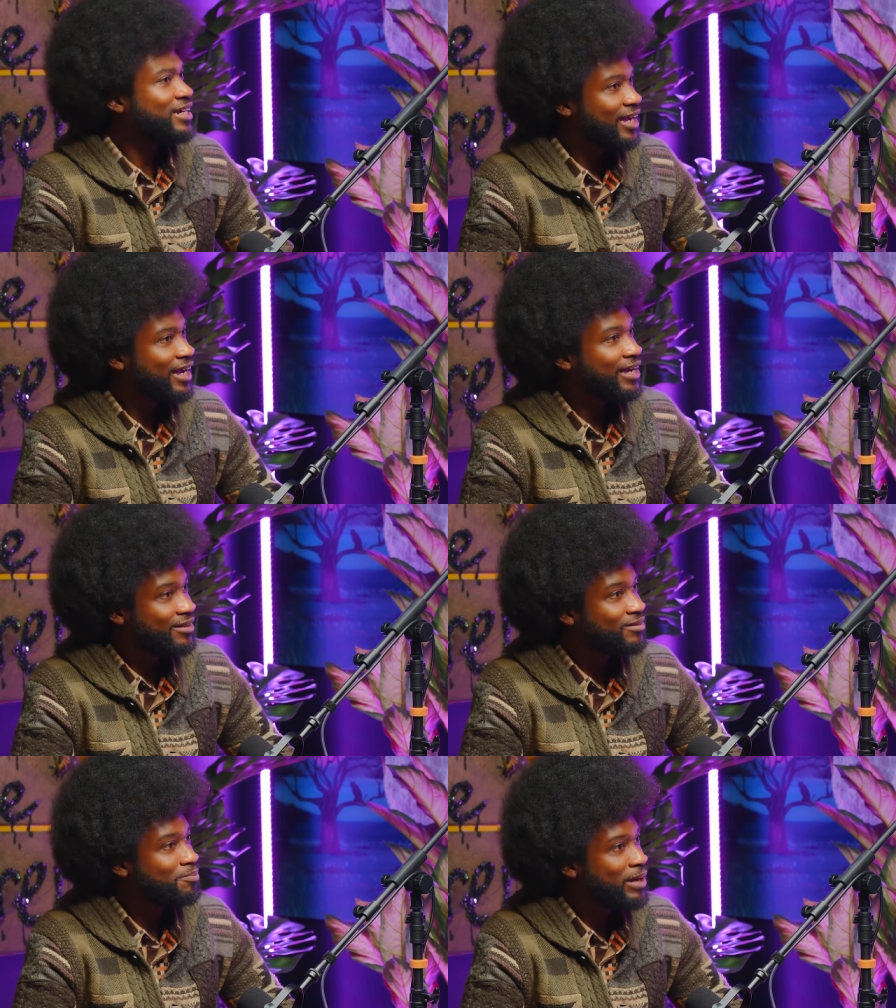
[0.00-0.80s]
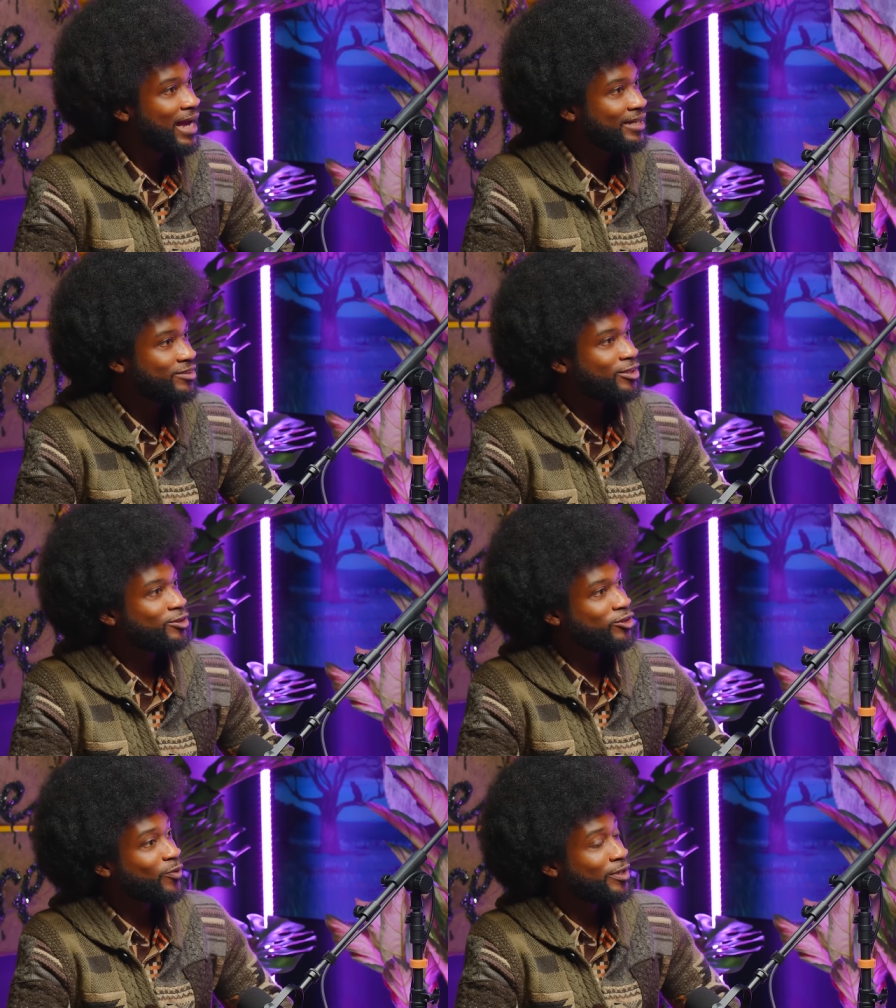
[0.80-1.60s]
and patent it
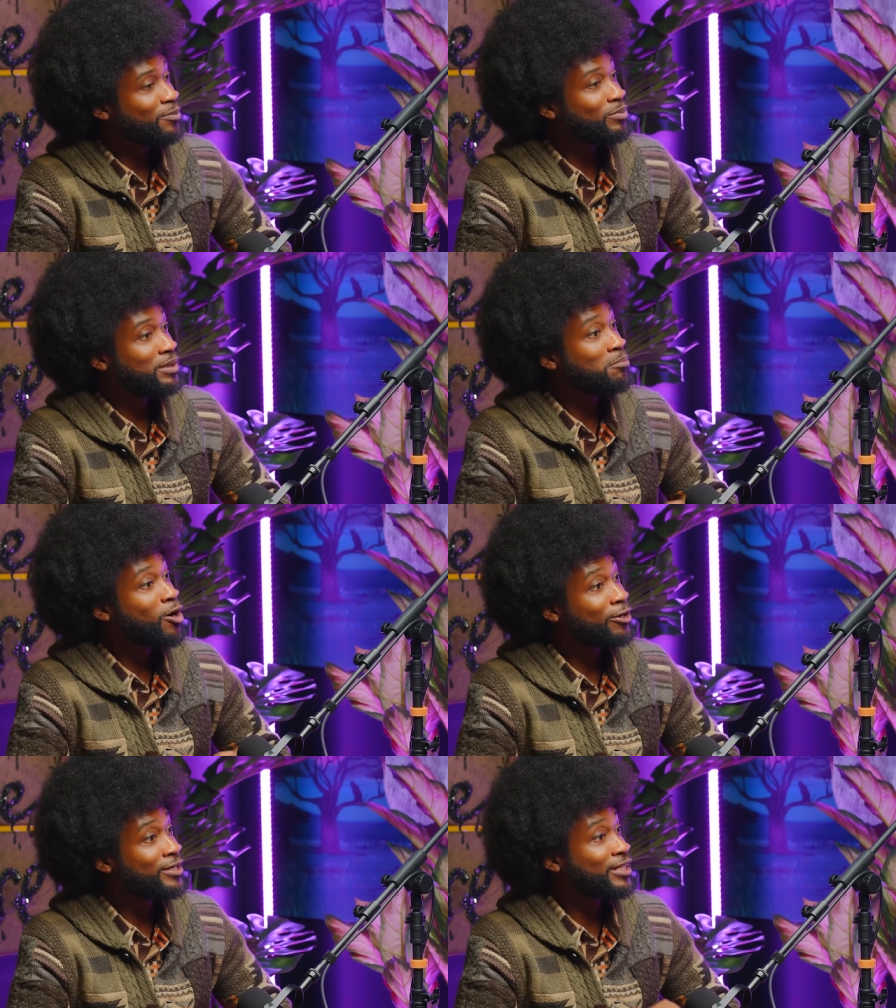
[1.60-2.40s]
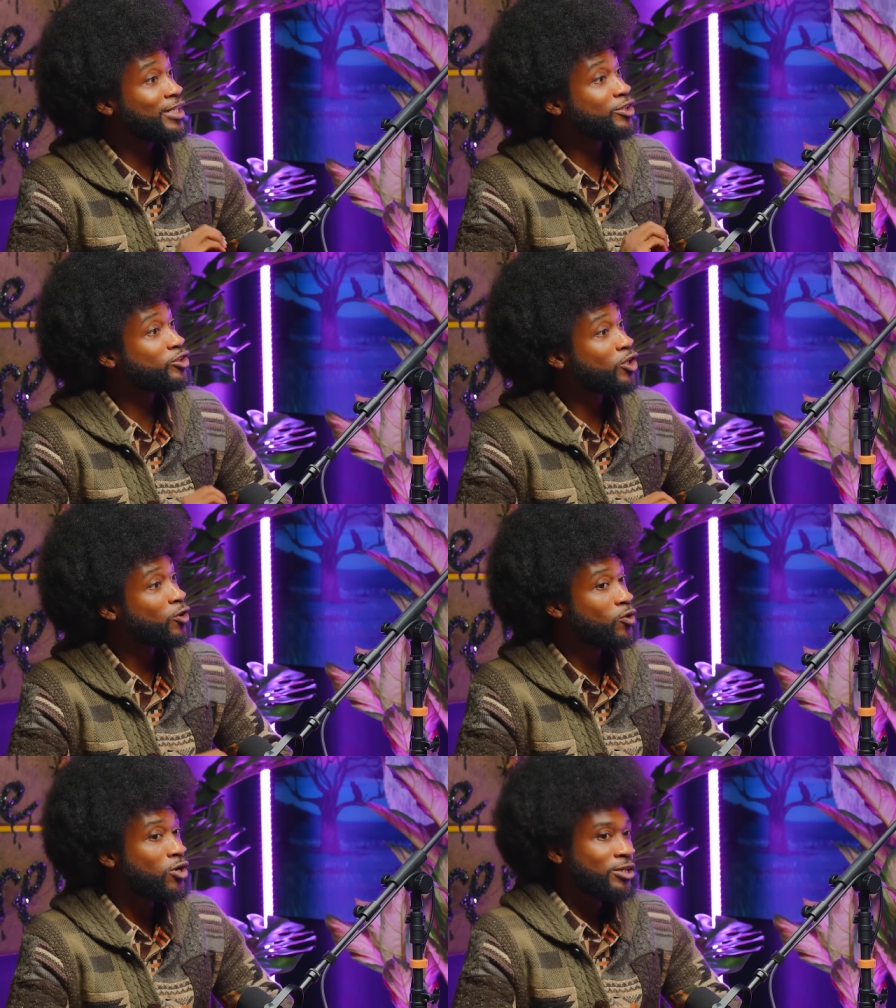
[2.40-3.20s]
so it could be marketed and sold.